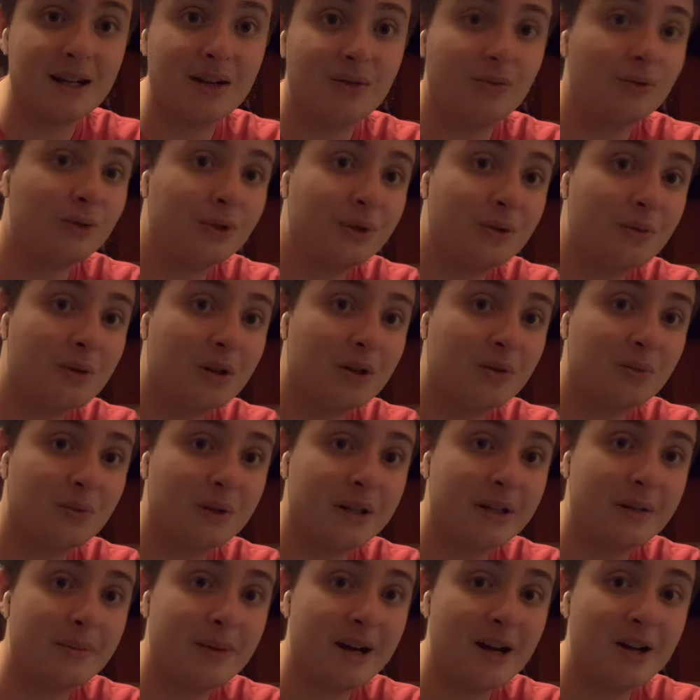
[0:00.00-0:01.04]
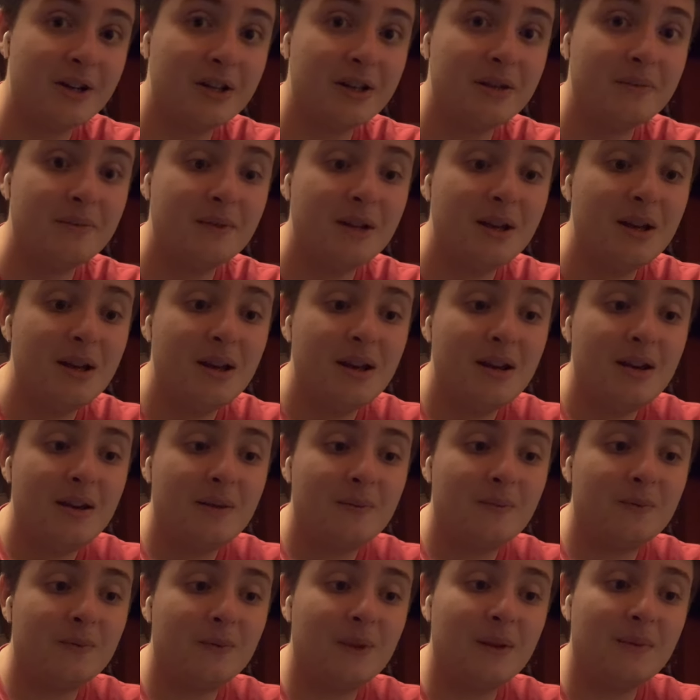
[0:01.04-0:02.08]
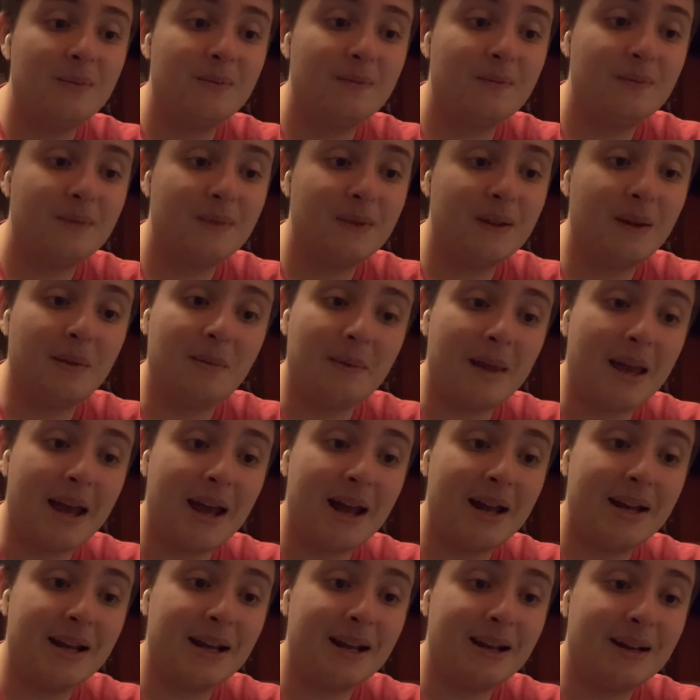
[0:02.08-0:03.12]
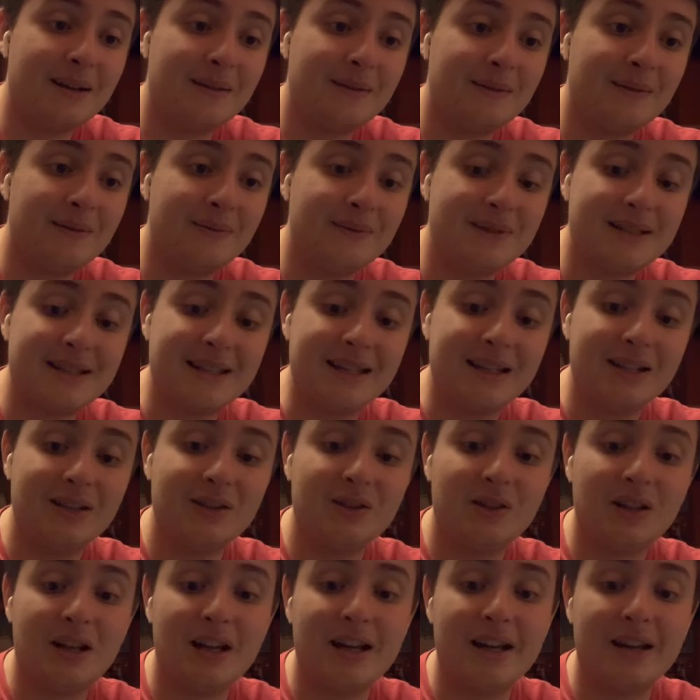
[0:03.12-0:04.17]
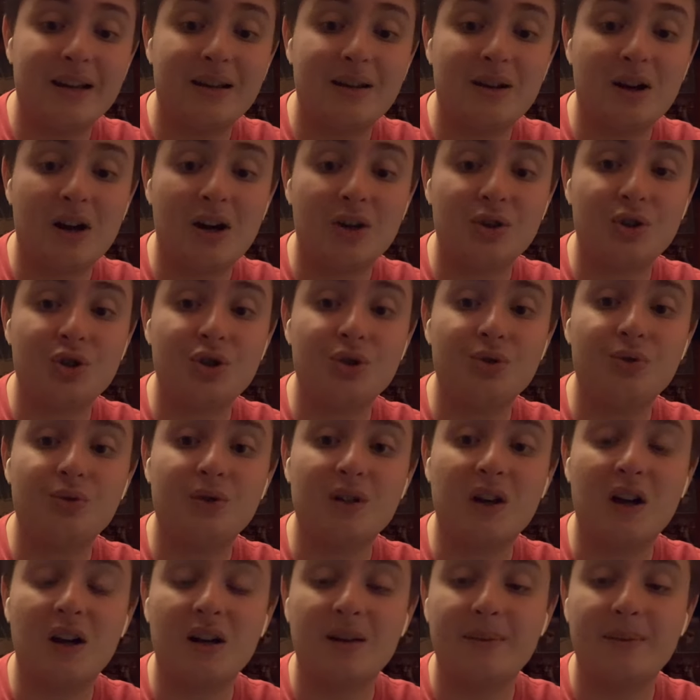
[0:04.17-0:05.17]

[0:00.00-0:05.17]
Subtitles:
I really want to read about it. And seeing like Khonshu talk